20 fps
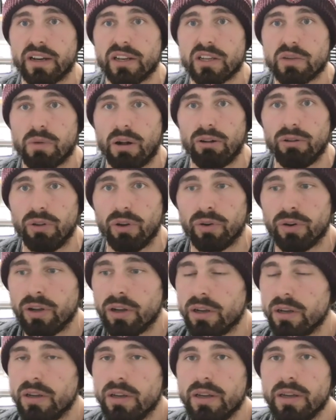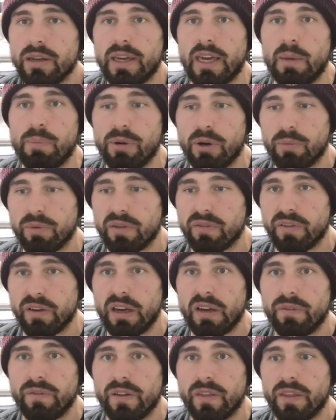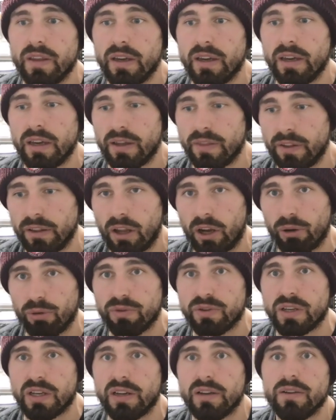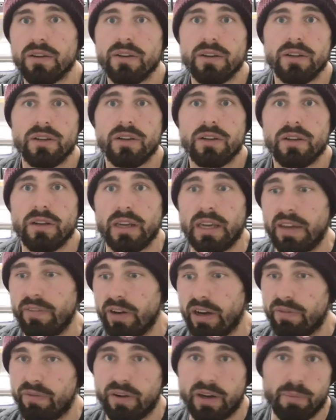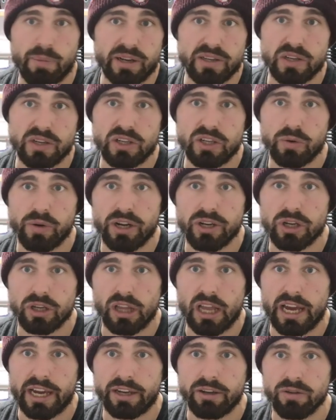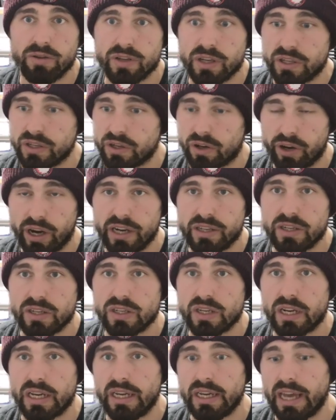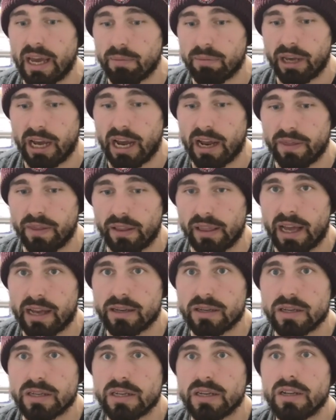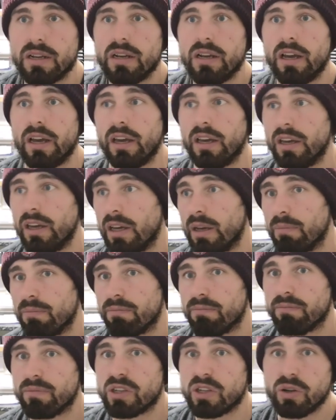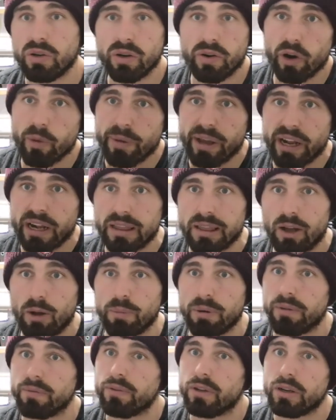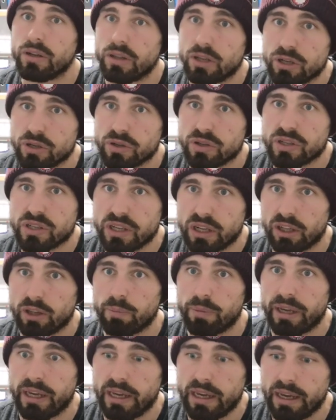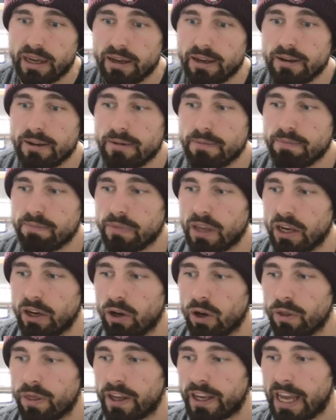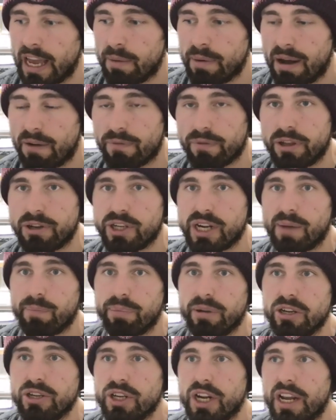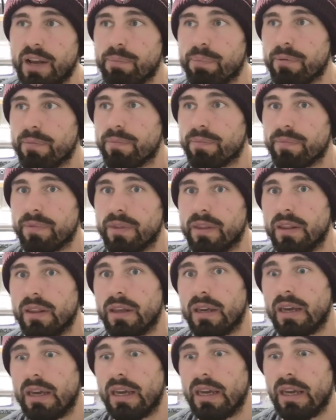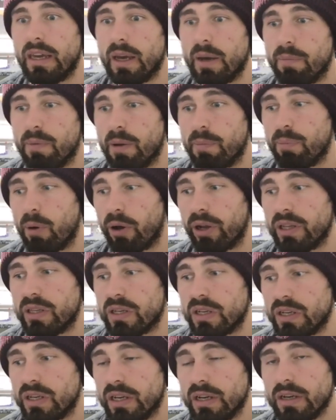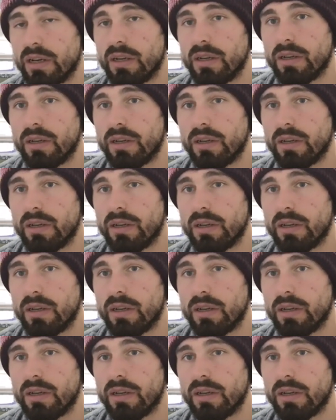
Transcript: fans, well done. Keeping up the faith and the loyalty. even if in a bad situation like us, it's great to see, get behind the lads. Stoke are a big club. They should still be, you know, they came down from the Championship, they appointed